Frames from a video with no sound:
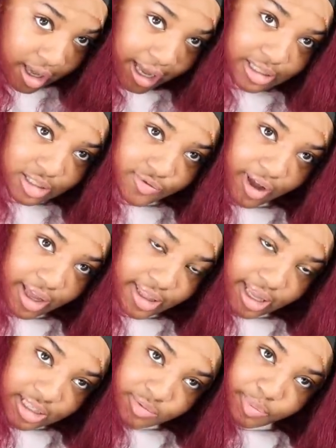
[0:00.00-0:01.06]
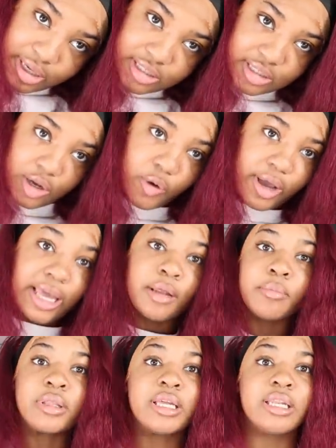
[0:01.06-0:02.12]
I just find that it's best to go ahead
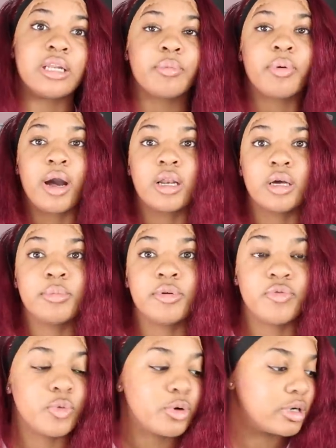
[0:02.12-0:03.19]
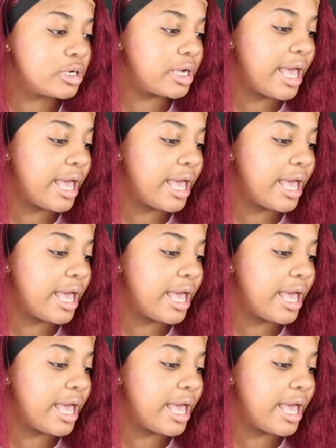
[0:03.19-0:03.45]
and blend in a product before